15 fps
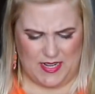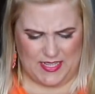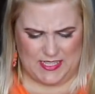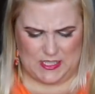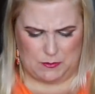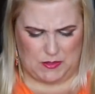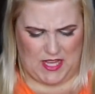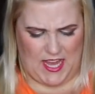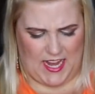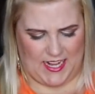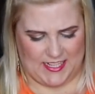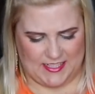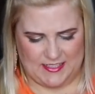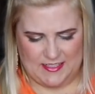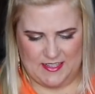how to
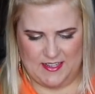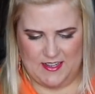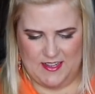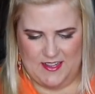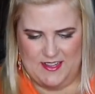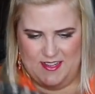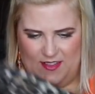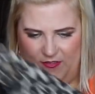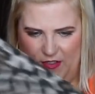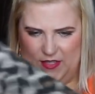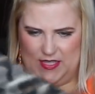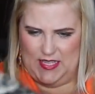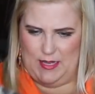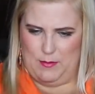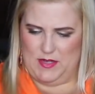explain.
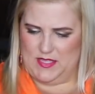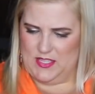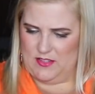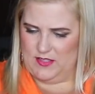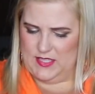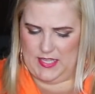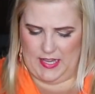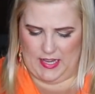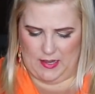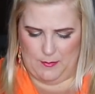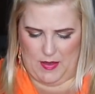Feels like I'm gonna start singing